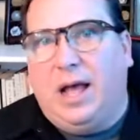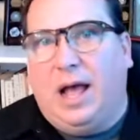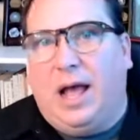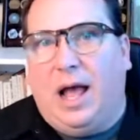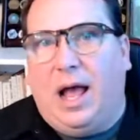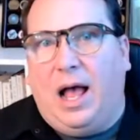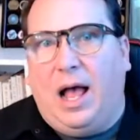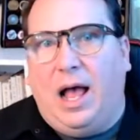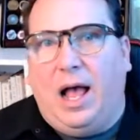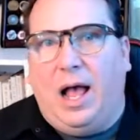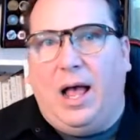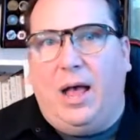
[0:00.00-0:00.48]

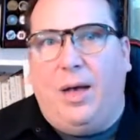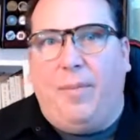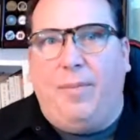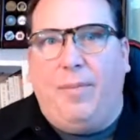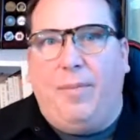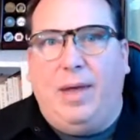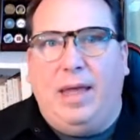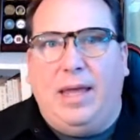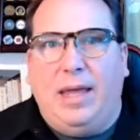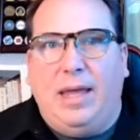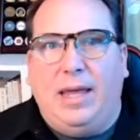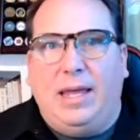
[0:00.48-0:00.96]

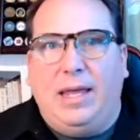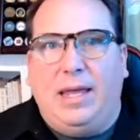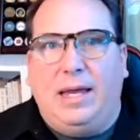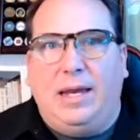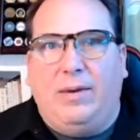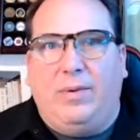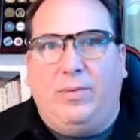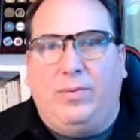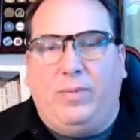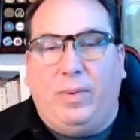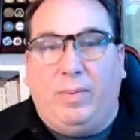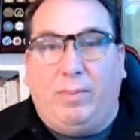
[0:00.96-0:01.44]

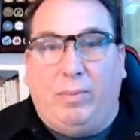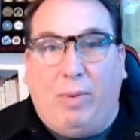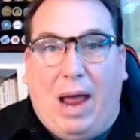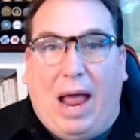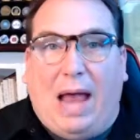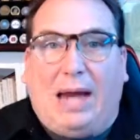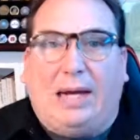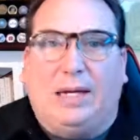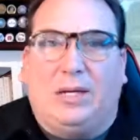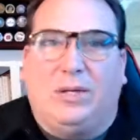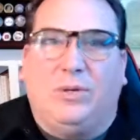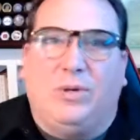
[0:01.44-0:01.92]
and we
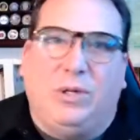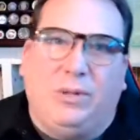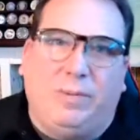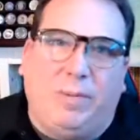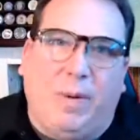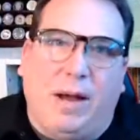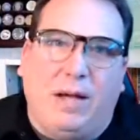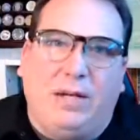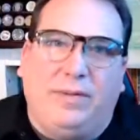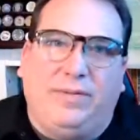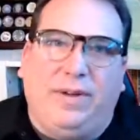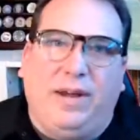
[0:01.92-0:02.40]
practice
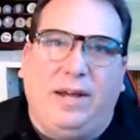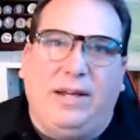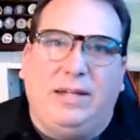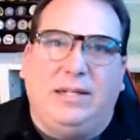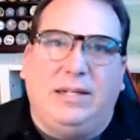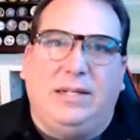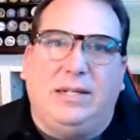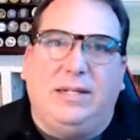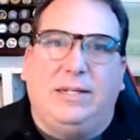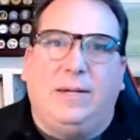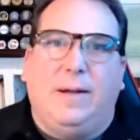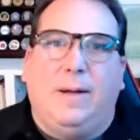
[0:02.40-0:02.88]
response
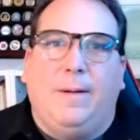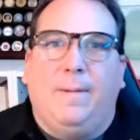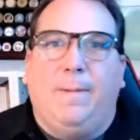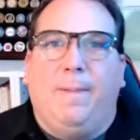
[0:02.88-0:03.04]
phases.